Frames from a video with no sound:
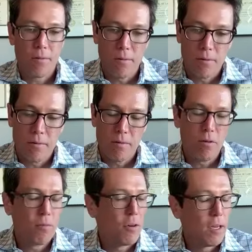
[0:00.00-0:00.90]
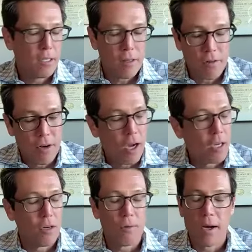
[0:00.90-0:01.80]
They're predicting they're not
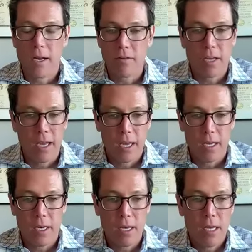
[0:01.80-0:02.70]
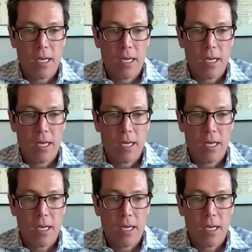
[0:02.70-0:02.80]
going to raise again.